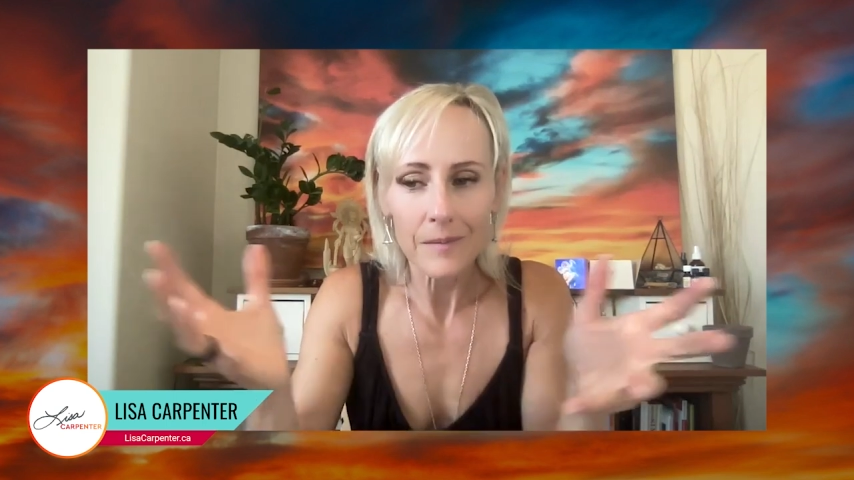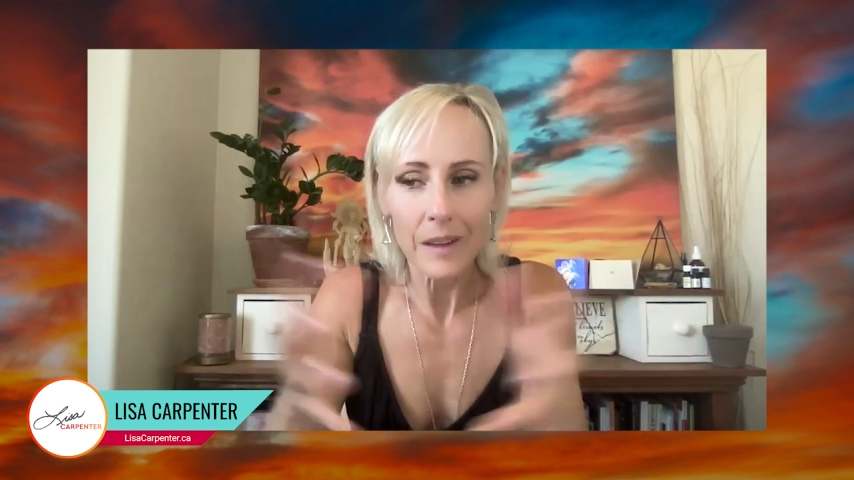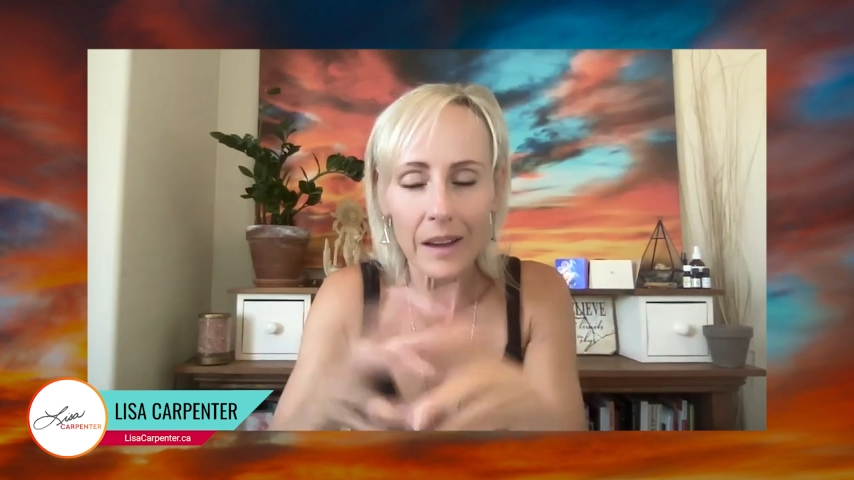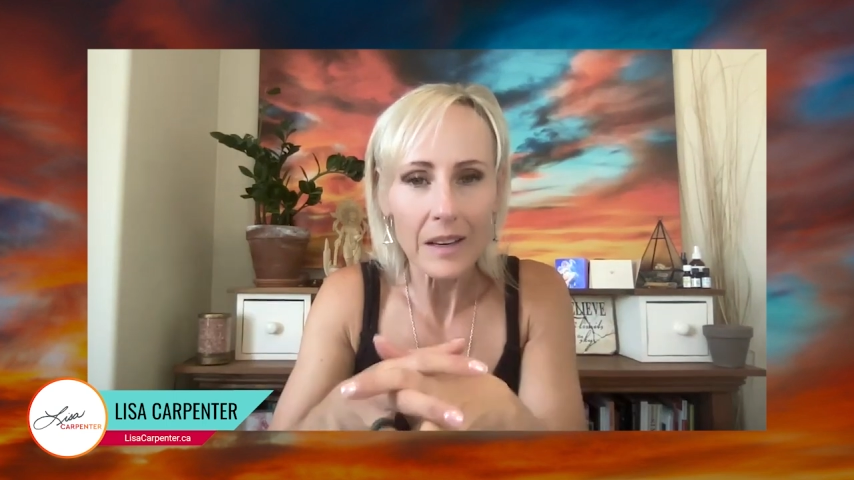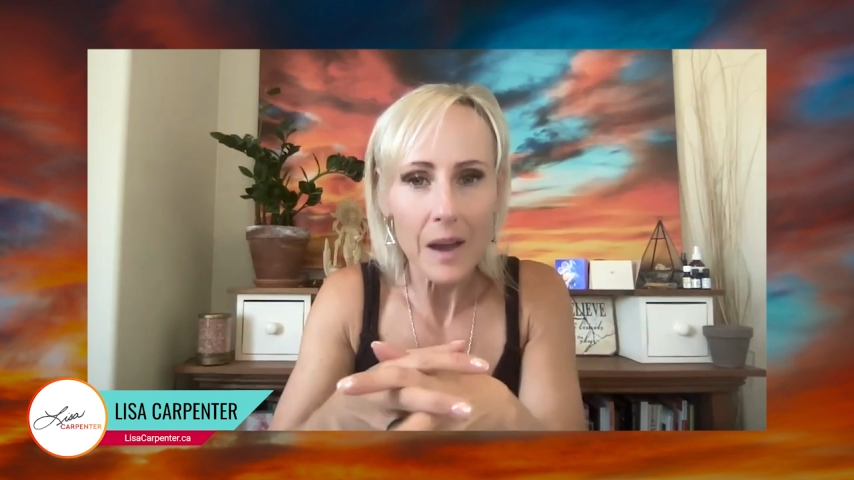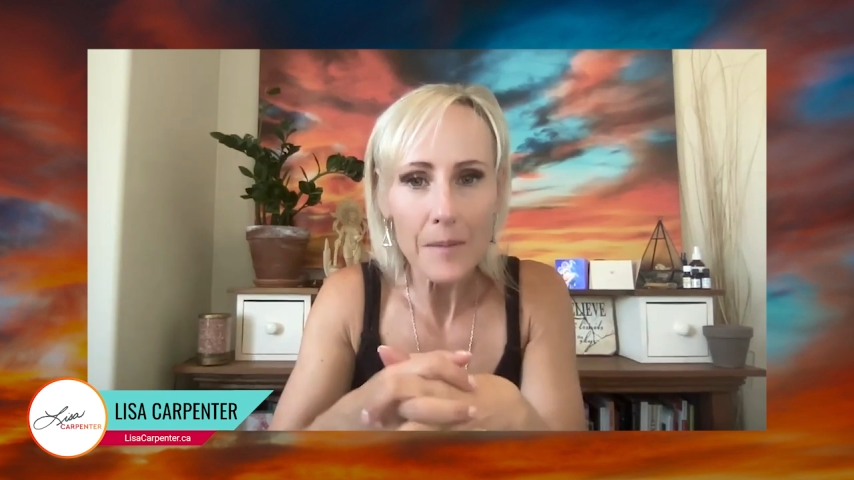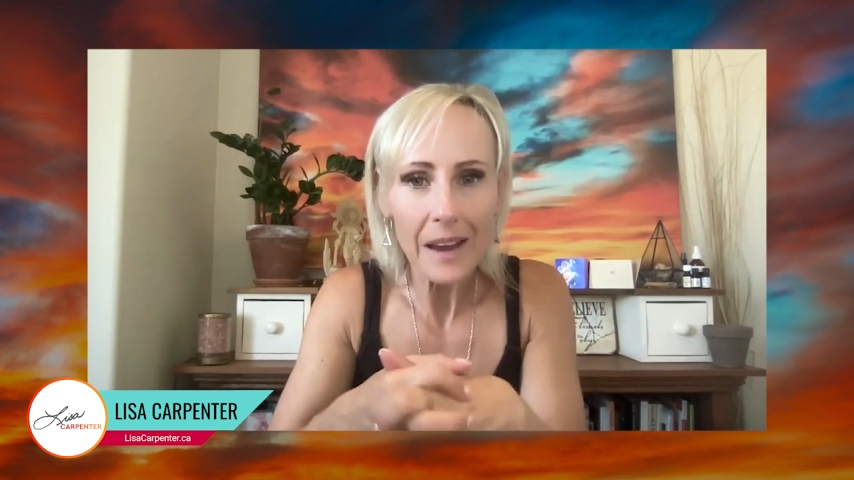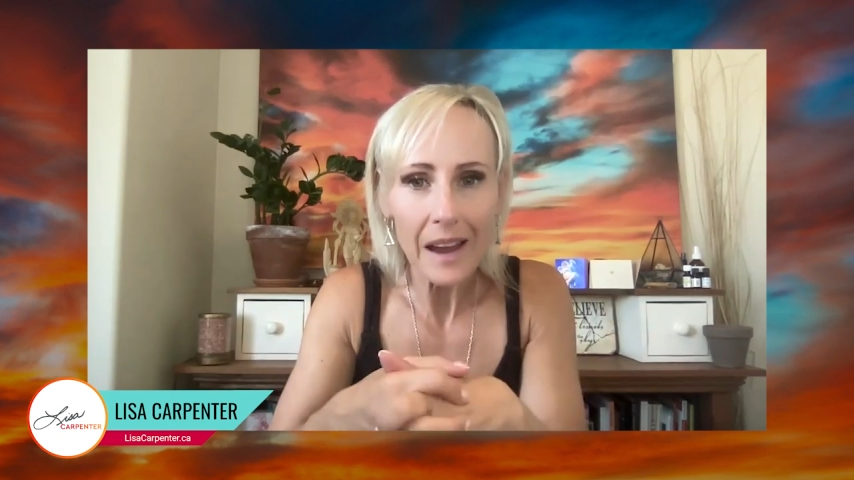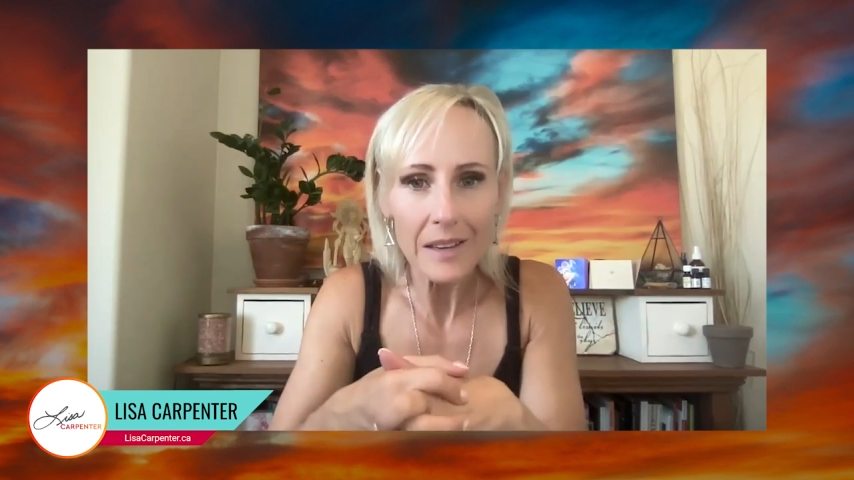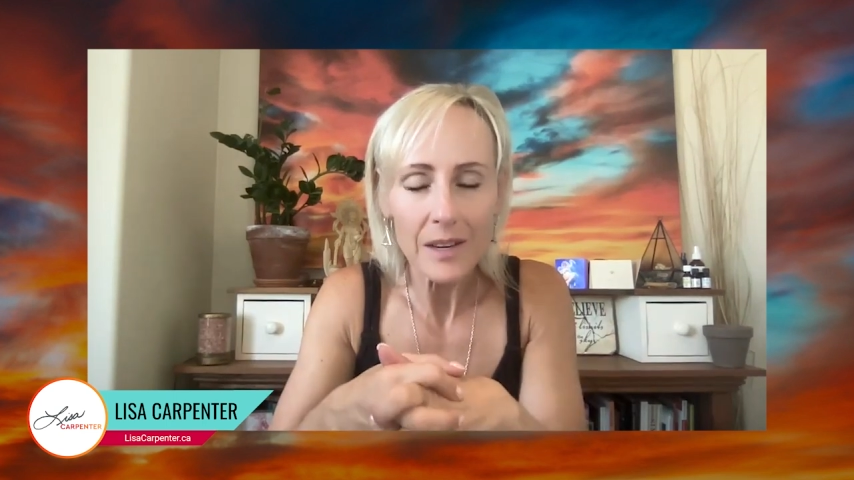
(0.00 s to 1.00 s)
like a
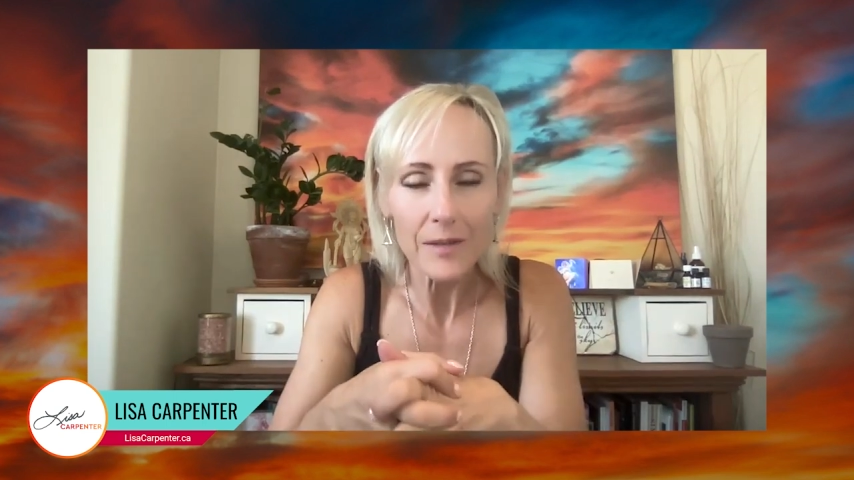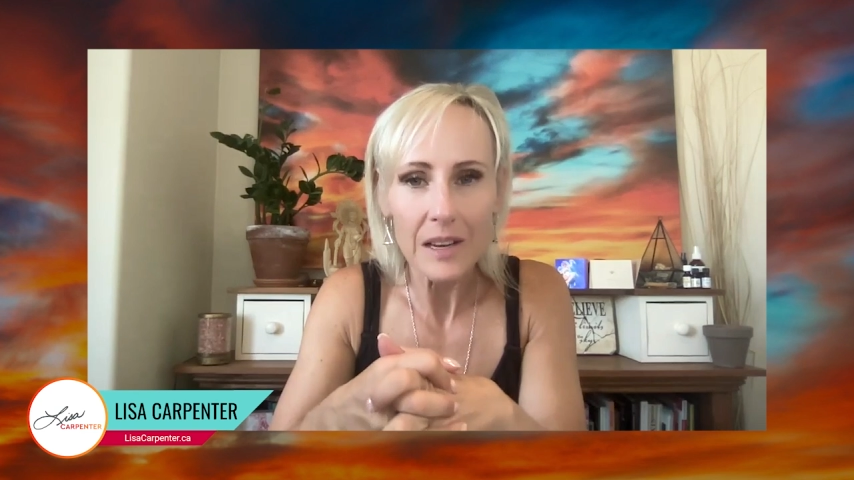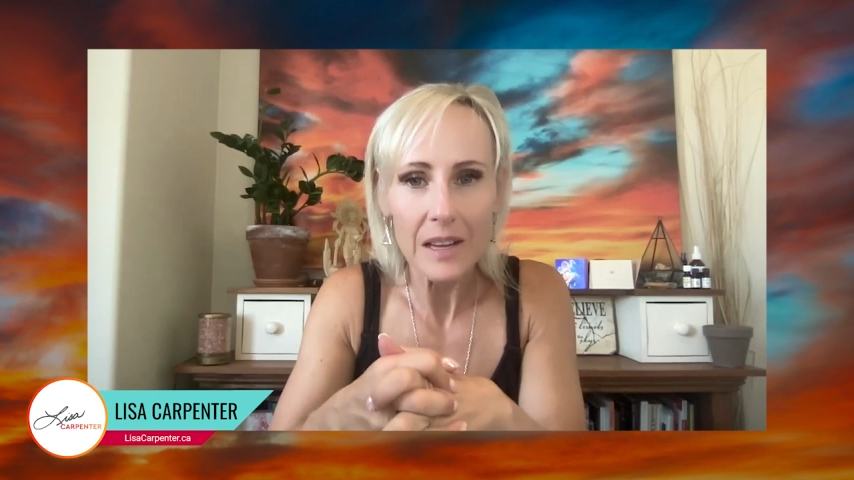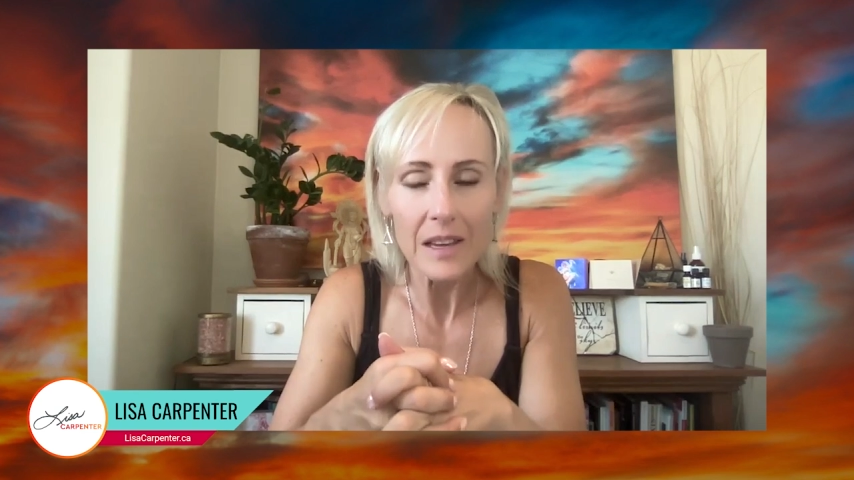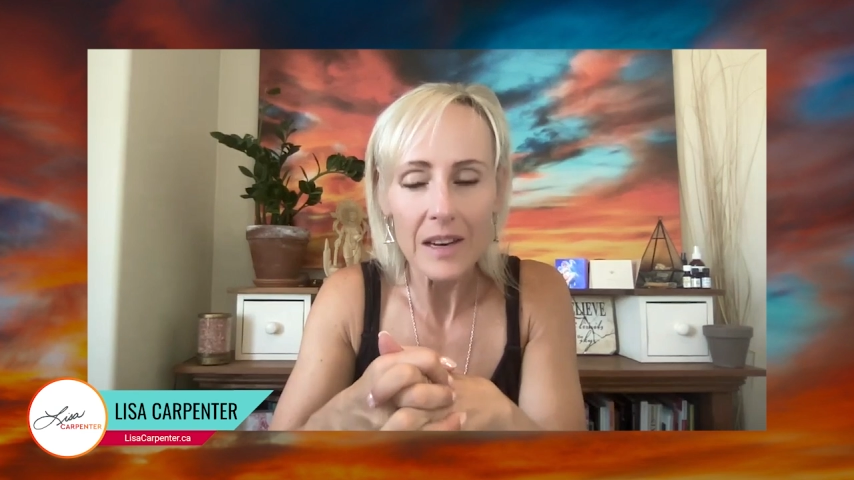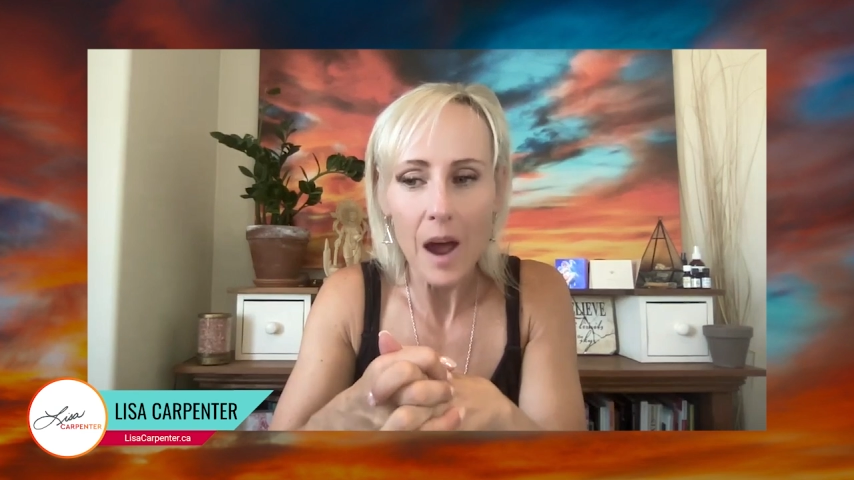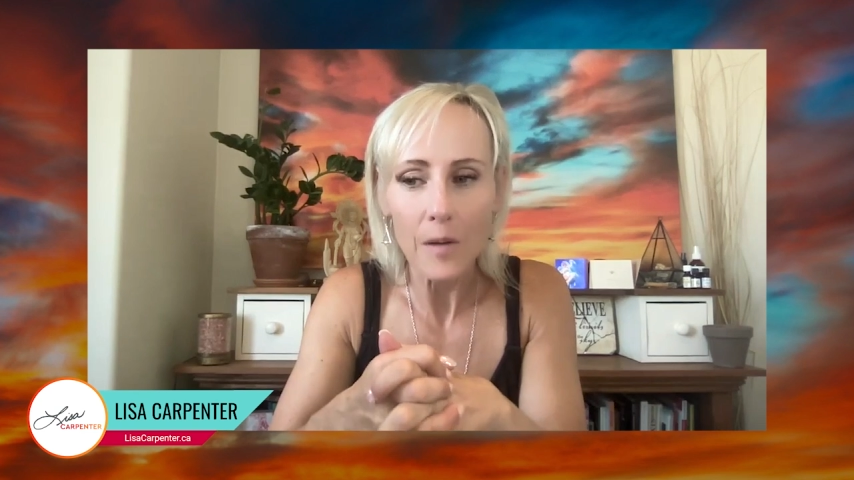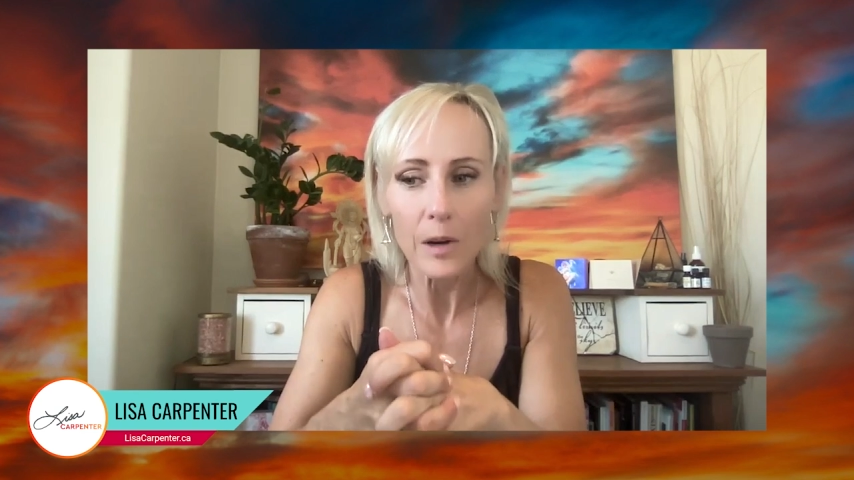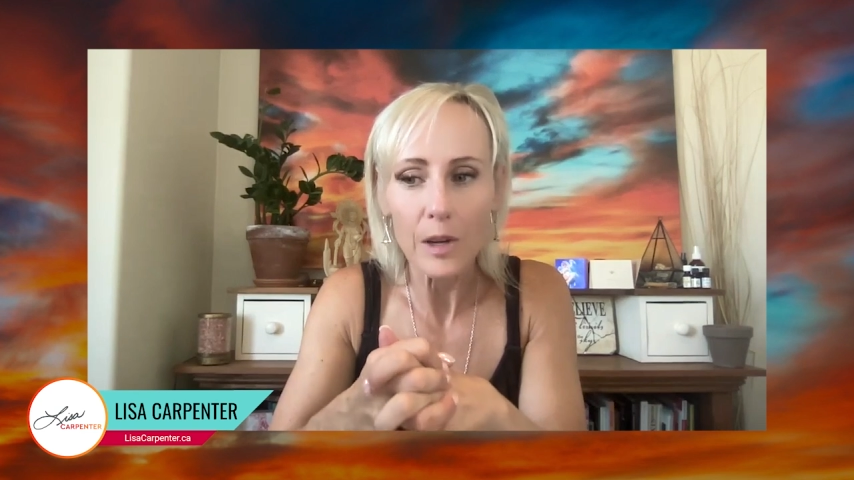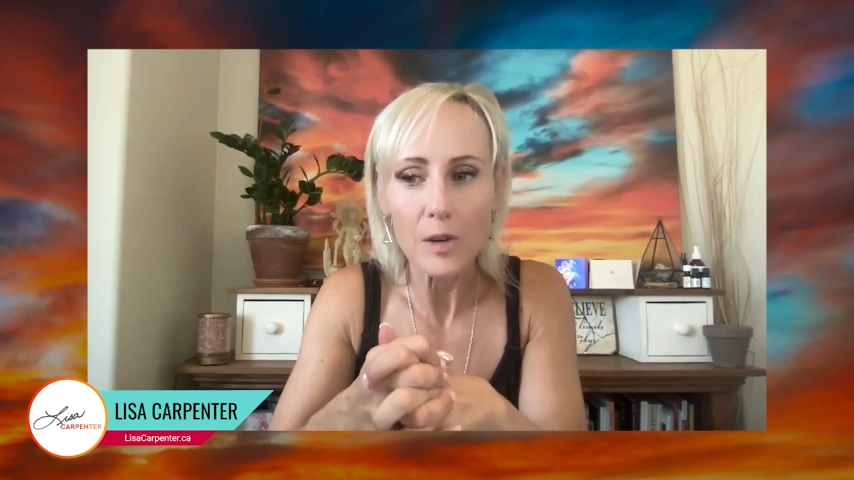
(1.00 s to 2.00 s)
numbing activity that now
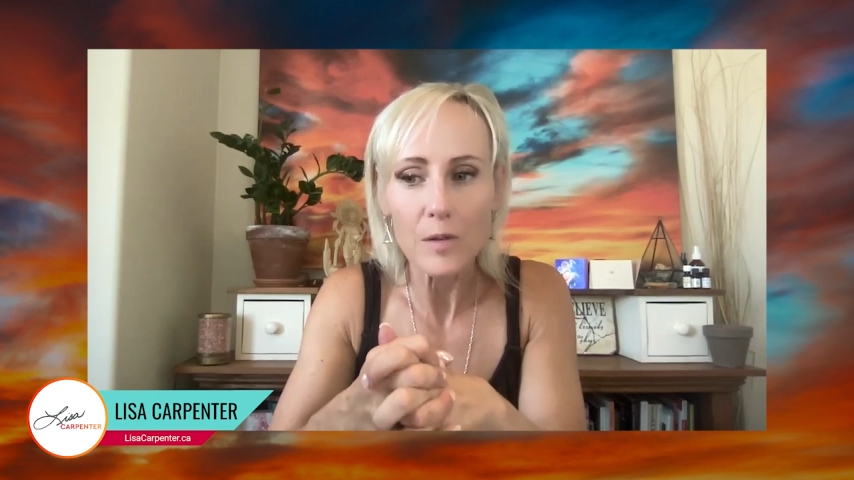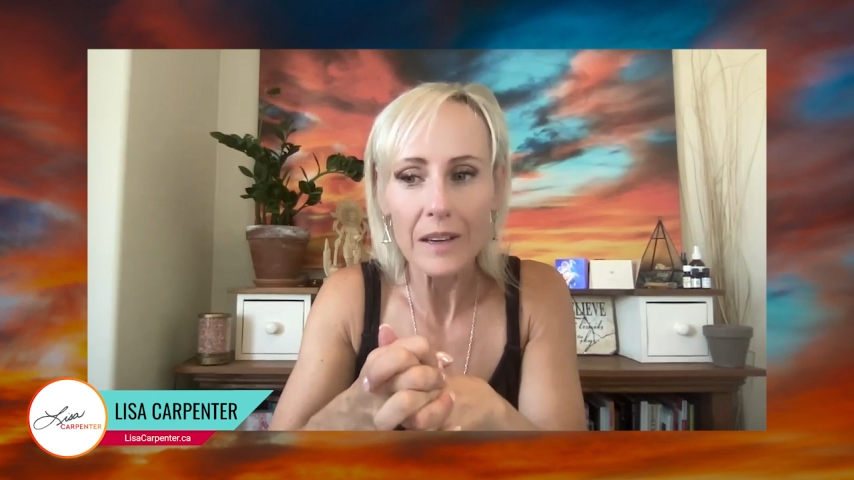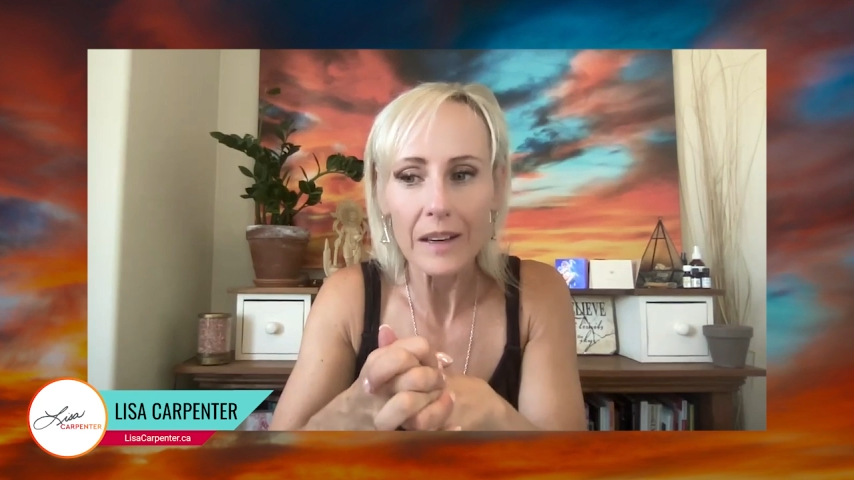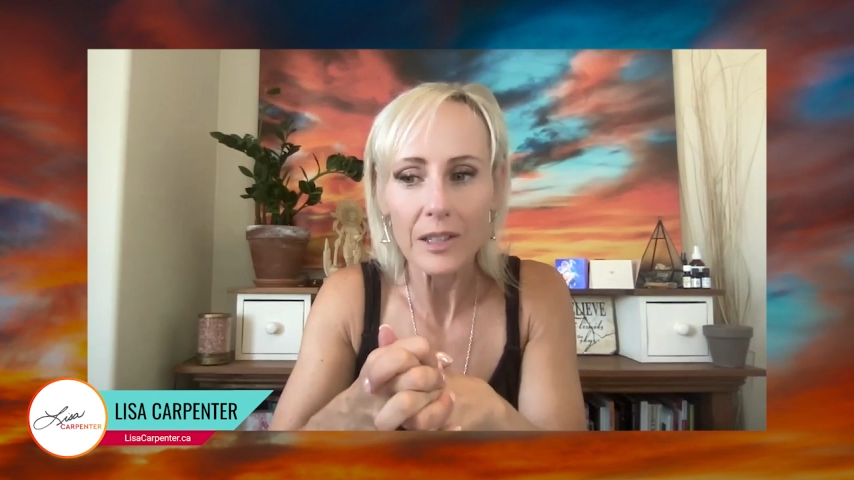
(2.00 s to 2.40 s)
we're using